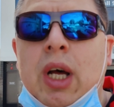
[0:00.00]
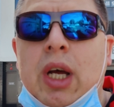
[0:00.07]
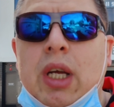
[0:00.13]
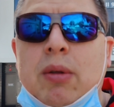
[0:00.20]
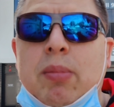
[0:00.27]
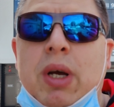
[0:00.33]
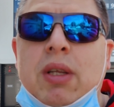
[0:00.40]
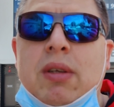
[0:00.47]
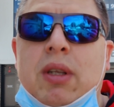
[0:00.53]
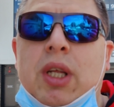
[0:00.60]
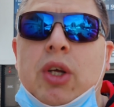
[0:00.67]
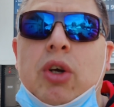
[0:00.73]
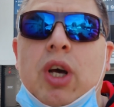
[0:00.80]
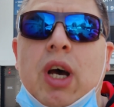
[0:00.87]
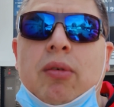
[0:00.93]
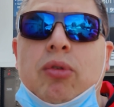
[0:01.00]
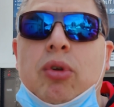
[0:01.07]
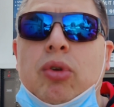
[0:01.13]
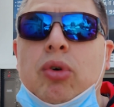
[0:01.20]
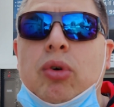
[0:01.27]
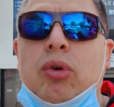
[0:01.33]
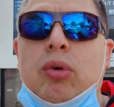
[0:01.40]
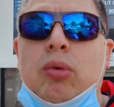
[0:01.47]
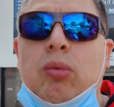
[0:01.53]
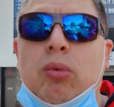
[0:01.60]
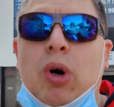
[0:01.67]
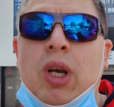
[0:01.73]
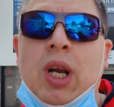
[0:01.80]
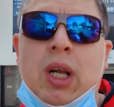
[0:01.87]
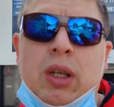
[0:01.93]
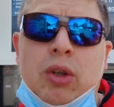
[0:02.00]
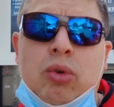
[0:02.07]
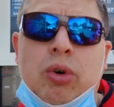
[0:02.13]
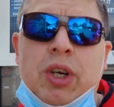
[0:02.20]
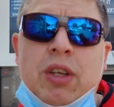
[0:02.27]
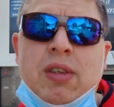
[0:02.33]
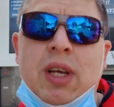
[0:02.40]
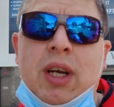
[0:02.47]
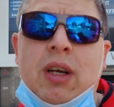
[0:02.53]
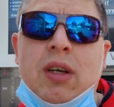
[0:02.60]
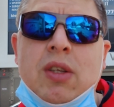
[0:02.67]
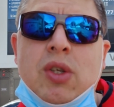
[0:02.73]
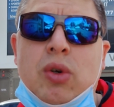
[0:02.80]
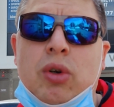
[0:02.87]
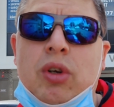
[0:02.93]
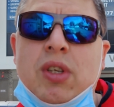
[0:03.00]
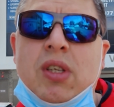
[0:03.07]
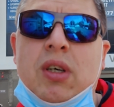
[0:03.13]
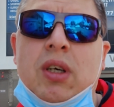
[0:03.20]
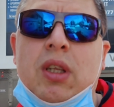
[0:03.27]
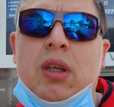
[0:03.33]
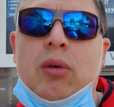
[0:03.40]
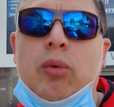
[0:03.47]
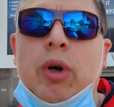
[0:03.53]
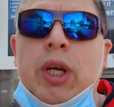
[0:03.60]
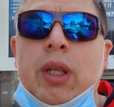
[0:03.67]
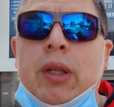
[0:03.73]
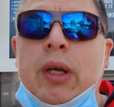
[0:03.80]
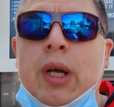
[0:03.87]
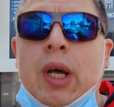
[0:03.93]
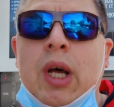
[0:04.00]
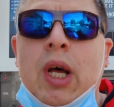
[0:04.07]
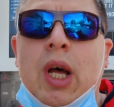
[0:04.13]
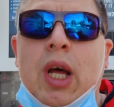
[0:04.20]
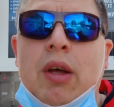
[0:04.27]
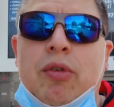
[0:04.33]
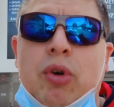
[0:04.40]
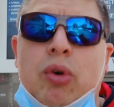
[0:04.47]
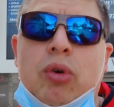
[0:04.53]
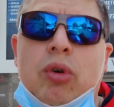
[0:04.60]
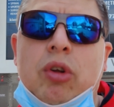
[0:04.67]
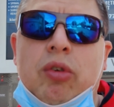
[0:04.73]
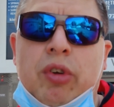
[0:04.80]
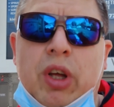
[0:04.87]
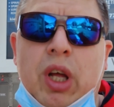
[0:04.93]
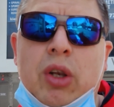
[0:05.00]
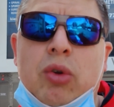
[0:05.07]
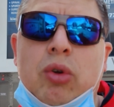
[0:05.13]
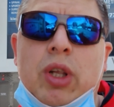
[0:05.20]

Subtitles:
It's basically, you have to do 120 seconds on a certain weight. If you can do